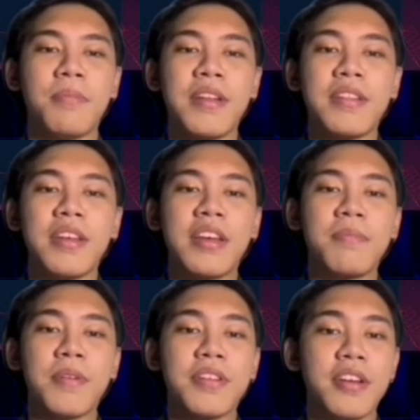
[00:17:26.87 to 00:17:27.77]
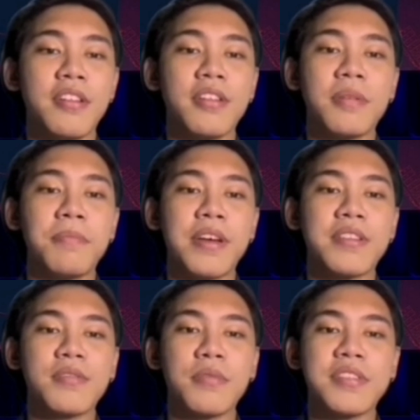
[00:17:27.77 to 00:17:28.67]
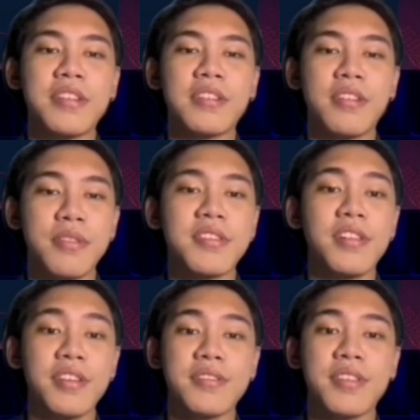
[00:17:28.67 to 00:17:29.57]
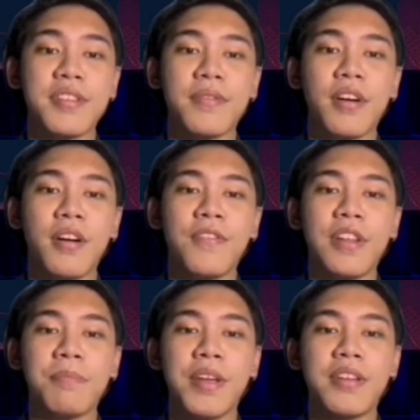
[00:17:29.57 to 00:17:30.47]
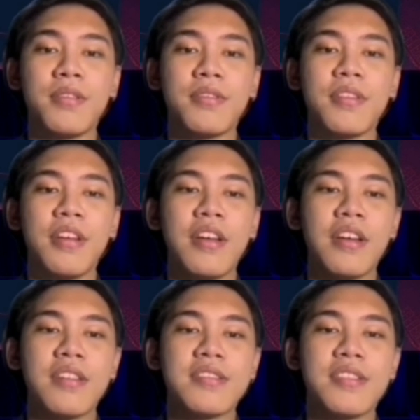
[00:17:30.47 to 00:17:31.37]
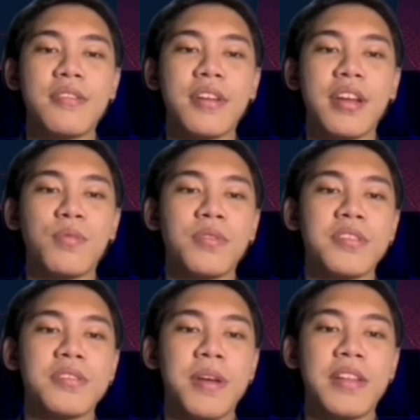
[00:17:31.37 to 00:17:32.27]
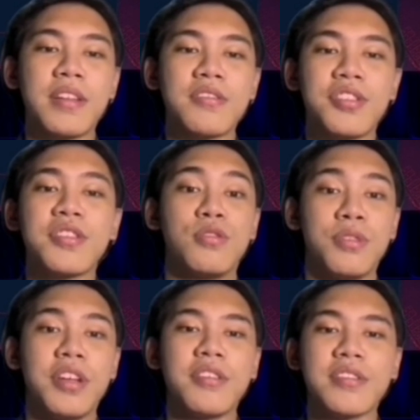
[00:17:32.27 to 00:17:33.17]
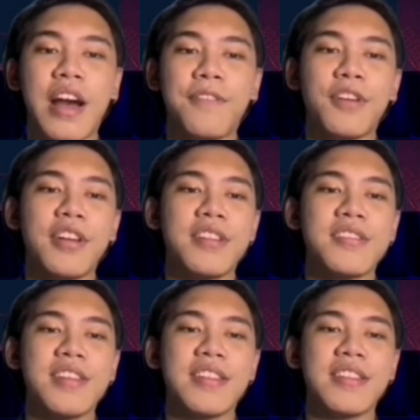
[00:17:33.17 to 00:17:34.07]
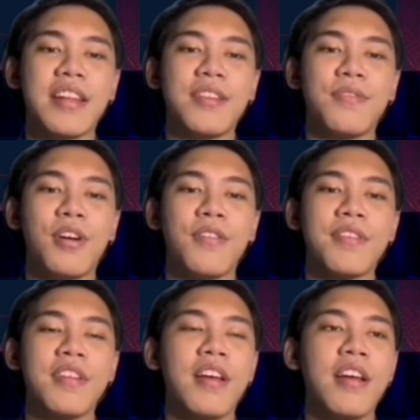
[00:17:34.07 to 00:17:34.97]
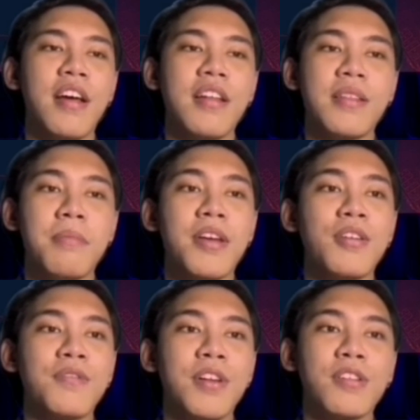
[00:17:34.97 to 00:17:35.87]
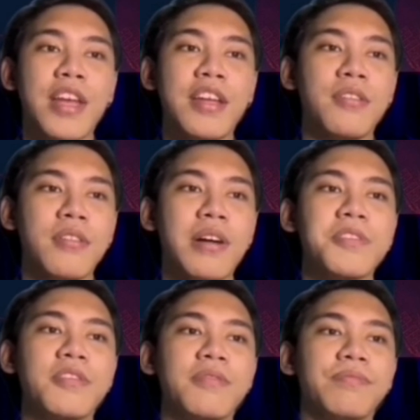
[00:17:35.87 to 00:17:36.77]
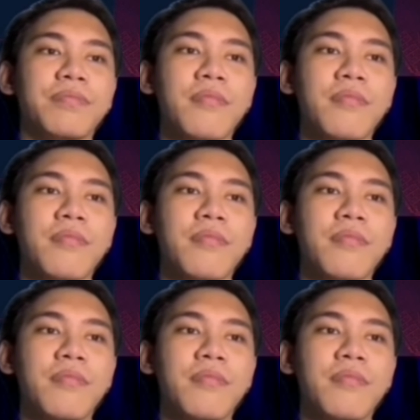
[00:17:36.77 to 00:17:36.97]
The painting in particular depicts the resiliency of Filipinos, considering it was painted just 2 years after an incident that involves the Mayon volcano eruption.